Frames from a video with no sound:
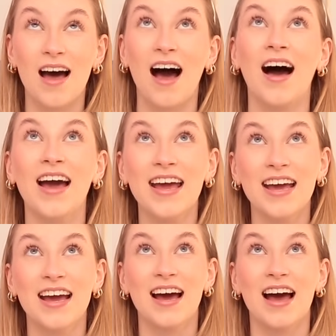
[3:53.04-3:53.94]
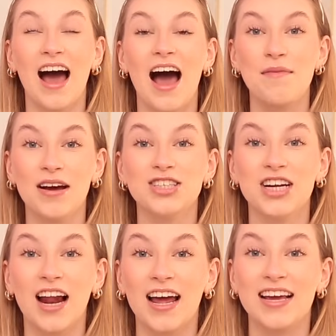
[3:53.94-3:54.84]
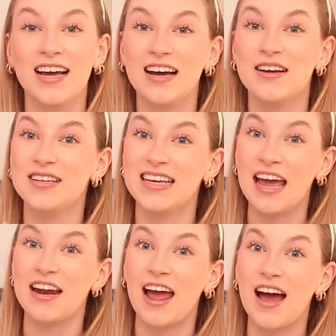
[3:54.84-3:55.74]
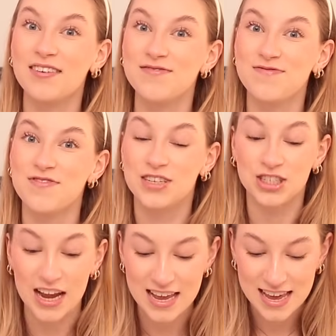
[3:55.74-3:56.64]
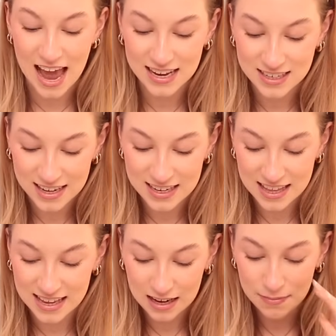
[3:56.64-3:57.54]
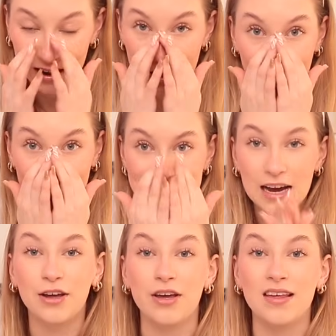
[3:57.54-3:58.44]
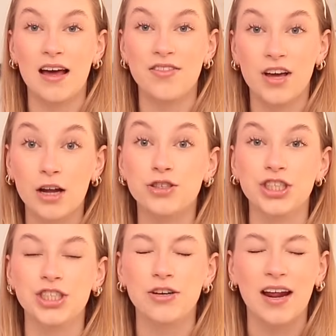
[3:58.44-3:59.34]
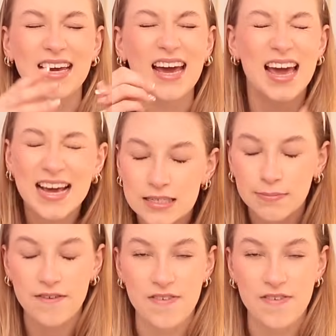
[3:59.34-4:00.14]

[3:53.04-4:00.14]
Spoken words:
I'm actually like getting like shaky excited thinking about it. When I tell you that The Conjuring 2 like is my